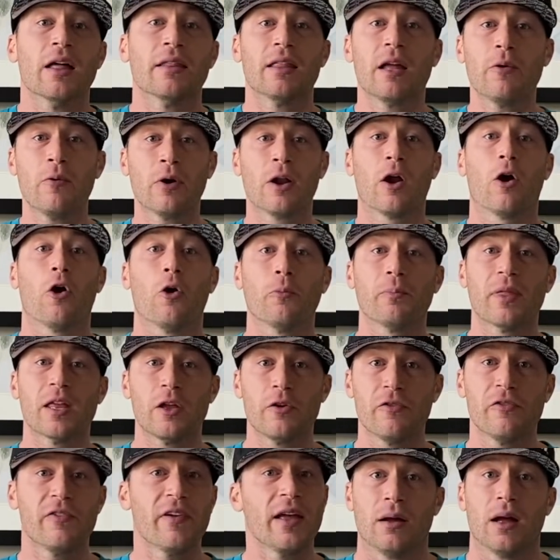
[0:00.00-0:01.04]
They want to hope that
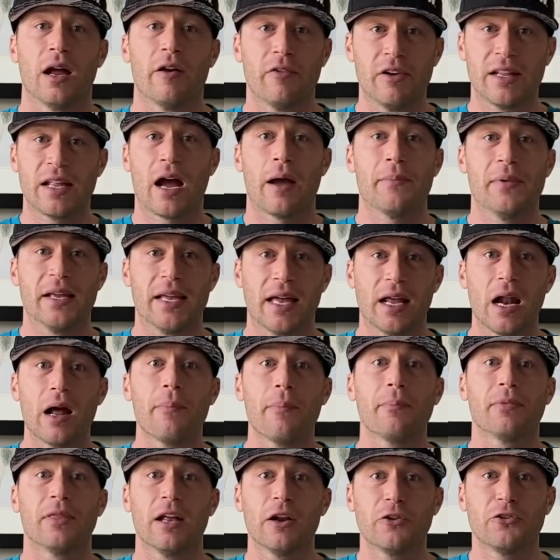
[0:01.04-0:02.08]
you fail. Every time you get
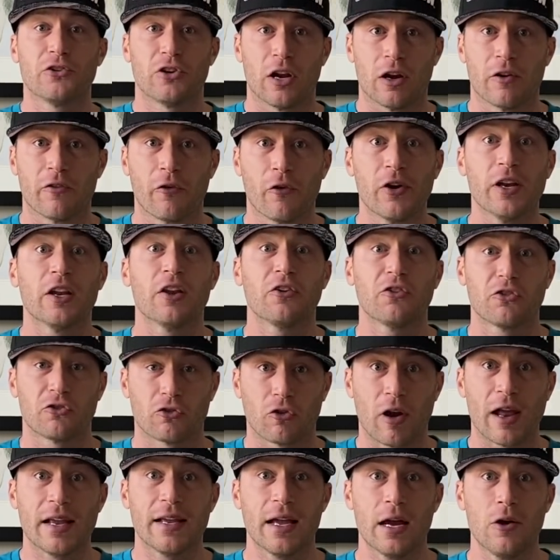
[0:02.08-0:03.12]
up, they're cheering for you to
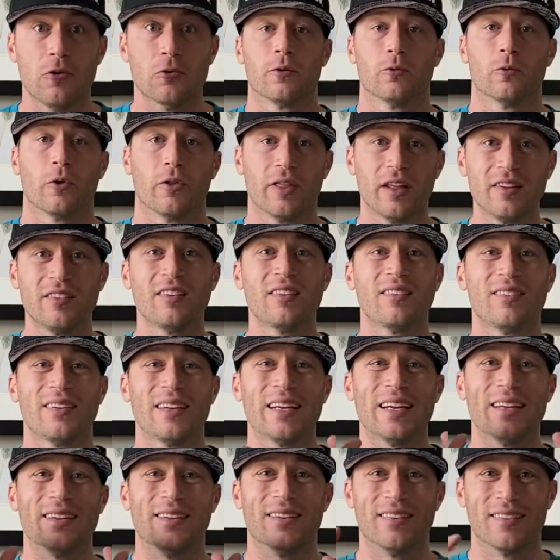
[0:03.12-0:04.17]
strike out. Well, this is
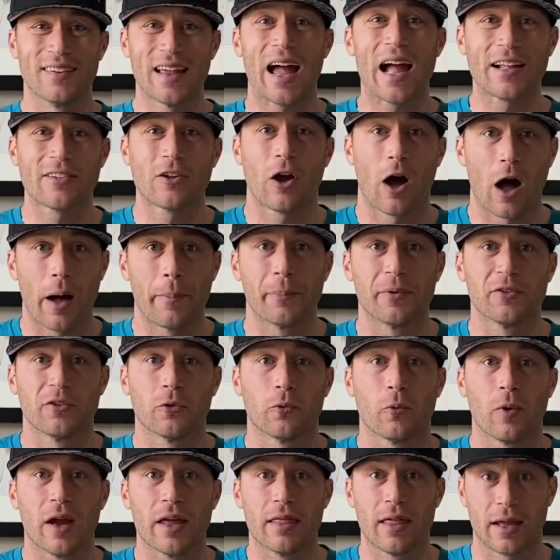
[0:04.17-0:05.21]
the exact opposite
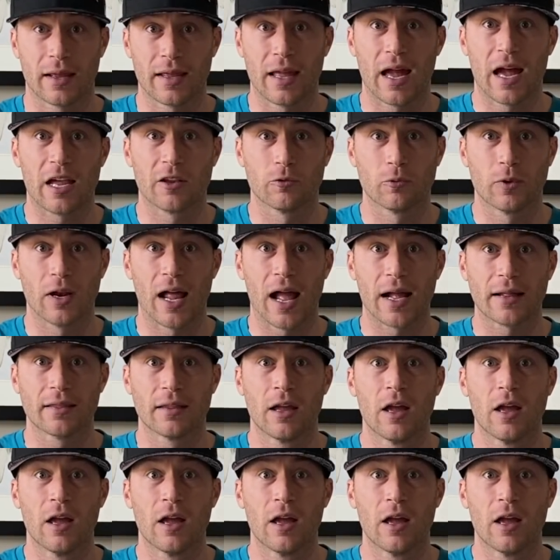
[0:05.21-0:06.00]
way that Kaz would act.